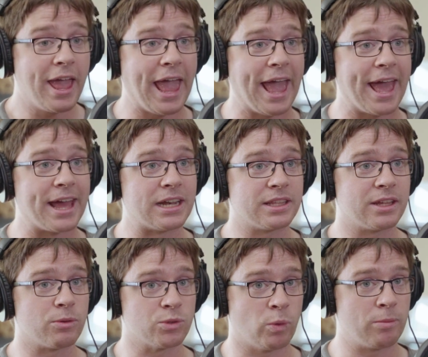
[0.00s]
and
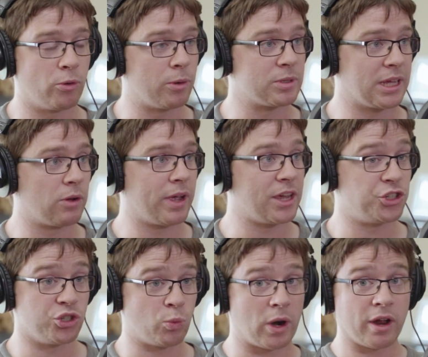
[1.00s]
there was one point where it's like, okay,
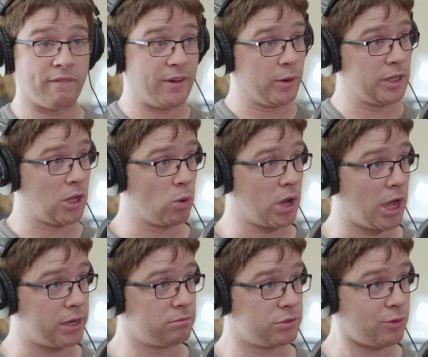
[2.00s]
she's wearing a very low
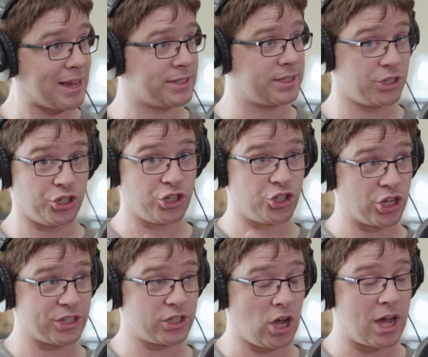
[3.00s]
cut dress that she
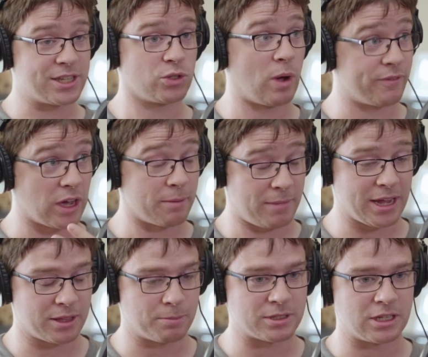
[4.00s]
just got, so I've got to
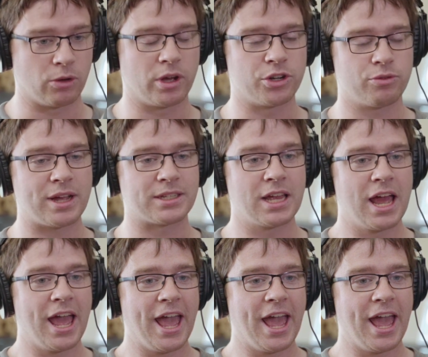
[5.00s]
mic up this low cut dress,